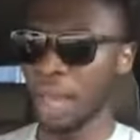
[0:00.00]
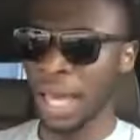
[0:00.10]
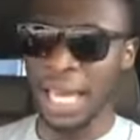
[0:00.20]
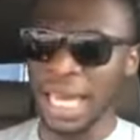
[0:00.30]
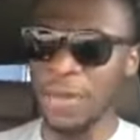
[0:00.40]

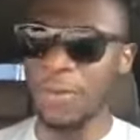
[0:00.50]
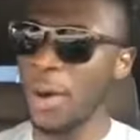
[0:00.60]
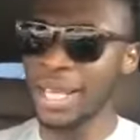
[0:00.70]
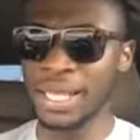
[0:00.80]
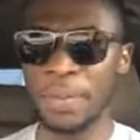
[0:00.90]
if, for
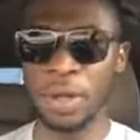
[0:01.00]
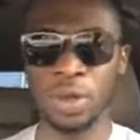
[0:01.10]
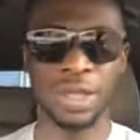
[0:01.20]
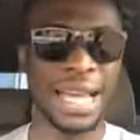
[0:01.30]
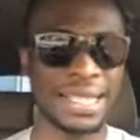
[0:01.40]
example, you're
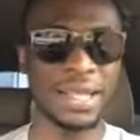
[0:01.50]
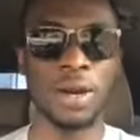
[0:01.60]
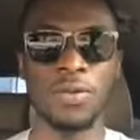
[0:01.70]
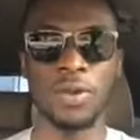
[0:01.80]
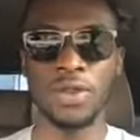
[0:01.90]
starting up
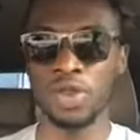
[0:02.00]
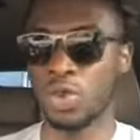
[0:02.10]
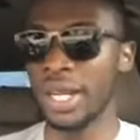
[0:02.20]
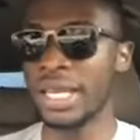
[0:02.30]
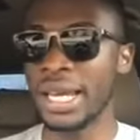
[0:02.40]
with your
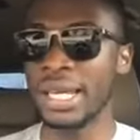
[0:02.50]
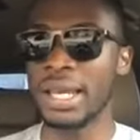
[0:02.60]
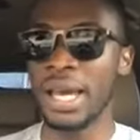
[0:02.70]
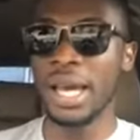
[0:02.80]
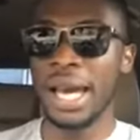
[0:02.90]
trading and
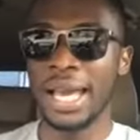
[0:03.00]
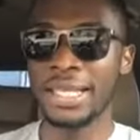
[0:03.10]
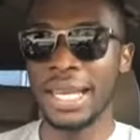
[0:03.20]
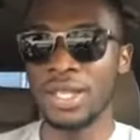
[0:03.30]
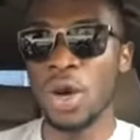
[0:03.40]

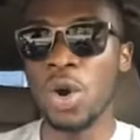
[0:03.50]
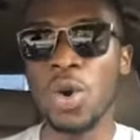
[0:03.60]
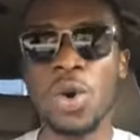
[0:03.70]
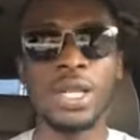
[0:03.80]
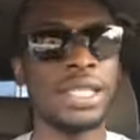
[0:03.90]
your
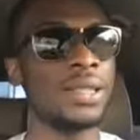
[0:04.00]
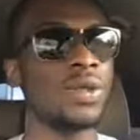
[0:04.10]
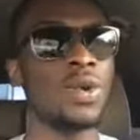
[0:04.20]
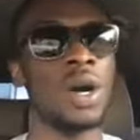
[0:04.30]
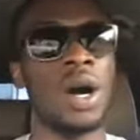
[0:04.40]
goal is
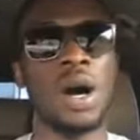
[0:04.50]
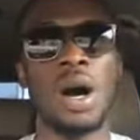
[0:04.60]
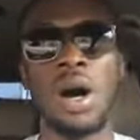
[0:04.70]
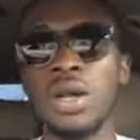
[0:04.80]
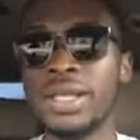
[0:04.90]
to
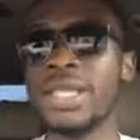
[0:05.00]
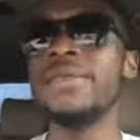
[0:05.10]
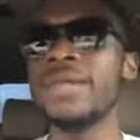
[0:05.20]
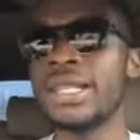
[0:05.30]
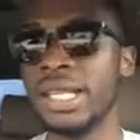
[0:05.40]

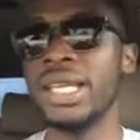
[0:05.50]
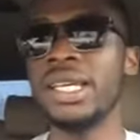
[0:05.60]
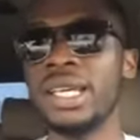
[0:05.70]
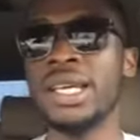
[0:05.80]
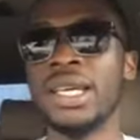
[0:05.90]
ultimately,
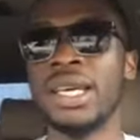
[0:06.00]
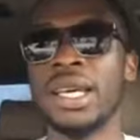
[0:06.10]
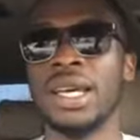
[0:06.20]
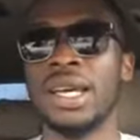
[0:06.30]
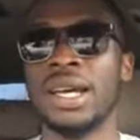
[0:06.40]

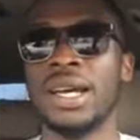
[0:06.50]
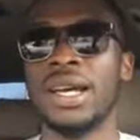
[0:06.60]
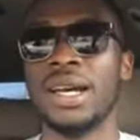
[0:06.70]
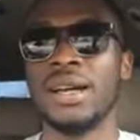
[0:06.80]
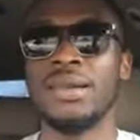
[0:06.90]

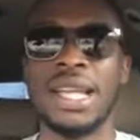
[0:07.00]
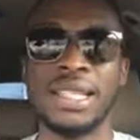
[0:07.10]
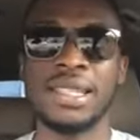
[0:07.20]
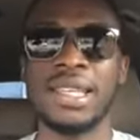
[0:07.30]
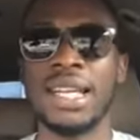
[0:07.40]
let's
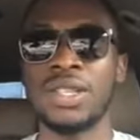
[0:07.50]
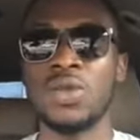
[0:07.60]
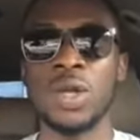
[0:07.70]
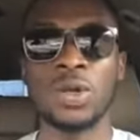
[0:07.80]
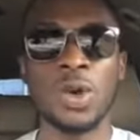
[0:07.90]
say that you
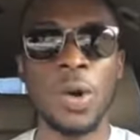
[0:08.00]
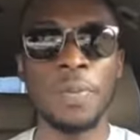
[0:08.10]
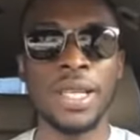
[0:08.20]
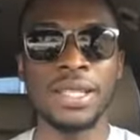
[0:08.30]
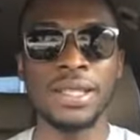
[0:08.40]
want to
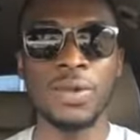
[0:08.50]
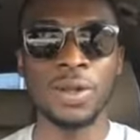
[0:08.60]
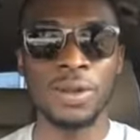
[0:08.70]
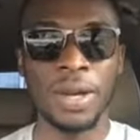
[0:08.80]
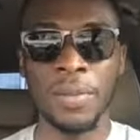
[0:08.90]
compete, you want to
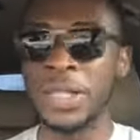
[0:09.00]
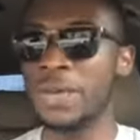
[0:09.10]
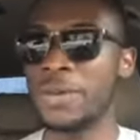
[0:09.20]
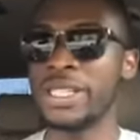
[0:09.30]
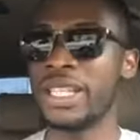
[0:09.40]
do a
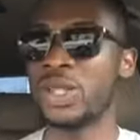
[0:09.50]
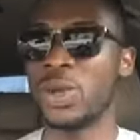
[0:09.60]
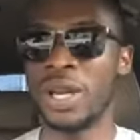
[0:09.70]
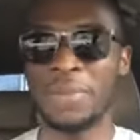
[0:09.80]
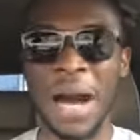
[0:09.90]
bodybuilding show,
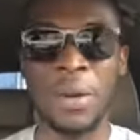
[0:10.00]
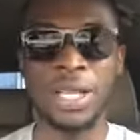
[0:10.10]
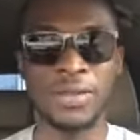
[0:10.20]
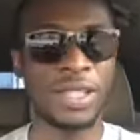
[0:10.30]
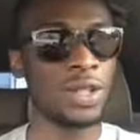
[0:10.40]
a
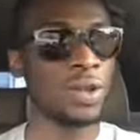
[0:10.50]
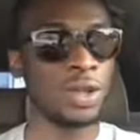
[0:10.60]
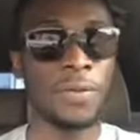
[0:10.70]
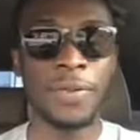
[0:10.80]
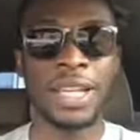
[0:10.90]
powerlifting show,
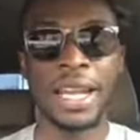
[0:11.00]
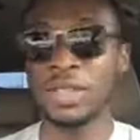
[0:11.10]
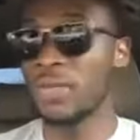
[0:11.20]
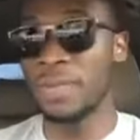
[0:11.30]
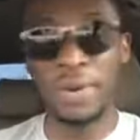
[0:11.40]
something like that,
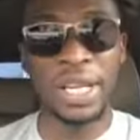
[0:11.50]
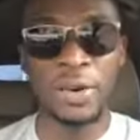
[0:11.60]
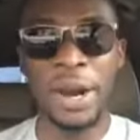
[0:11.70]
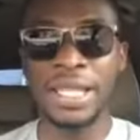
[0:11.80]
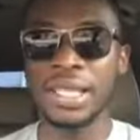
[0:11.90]
something pretty
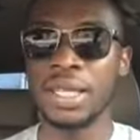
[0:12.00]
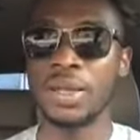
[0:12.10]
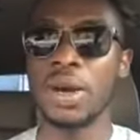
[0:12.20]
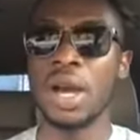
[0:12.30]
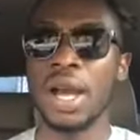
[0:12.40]
crazy, you know,
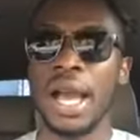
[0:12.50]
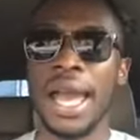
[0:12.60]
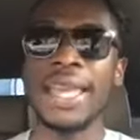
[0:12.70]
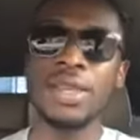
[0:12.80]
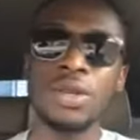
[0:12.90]

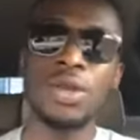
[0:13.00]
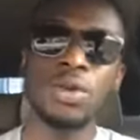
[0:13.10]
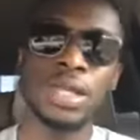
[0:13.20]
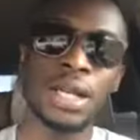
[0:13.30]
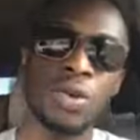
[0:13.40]
and you
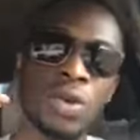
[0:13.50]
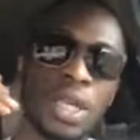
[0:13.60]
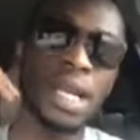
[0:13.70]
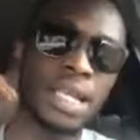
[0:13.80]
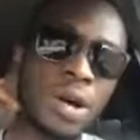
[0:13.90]
start looking
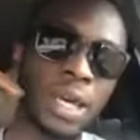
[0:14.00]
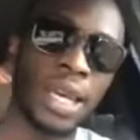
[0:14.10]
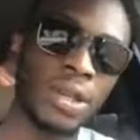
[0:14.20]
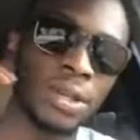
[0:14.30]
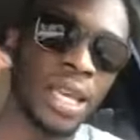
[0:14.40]
at, okay,
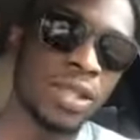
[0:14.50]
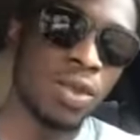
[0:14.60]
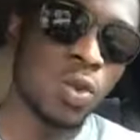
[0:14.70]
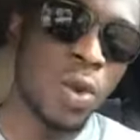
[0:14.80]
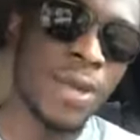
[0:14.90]
in the next
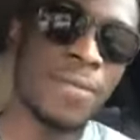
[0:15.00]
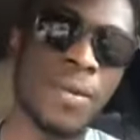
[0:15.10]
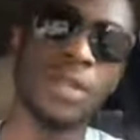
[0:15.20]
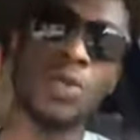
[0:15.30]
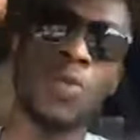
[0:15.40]
12
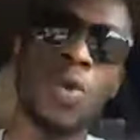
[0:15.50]
months, what